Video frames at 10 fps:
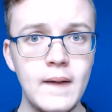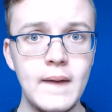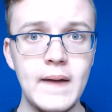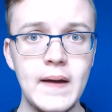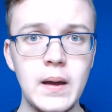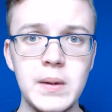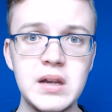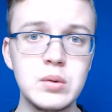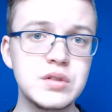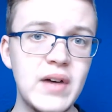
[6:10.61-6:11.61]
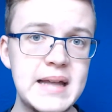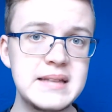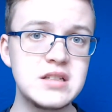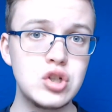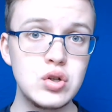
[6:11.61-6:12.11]
and it was
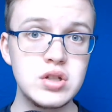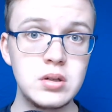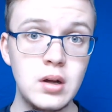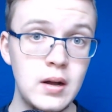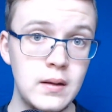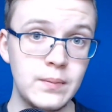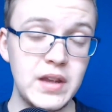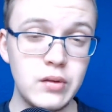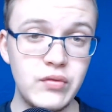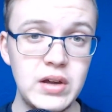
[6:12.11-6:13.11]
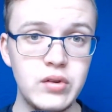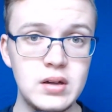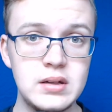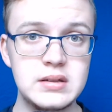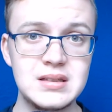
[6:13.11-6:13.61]
fans choosing their favourite
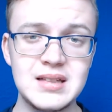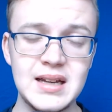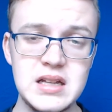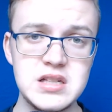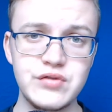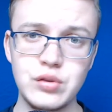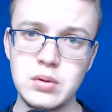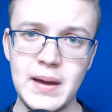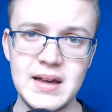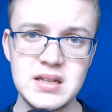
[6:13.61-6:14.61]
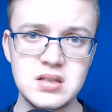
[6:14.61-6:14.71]
designs from the past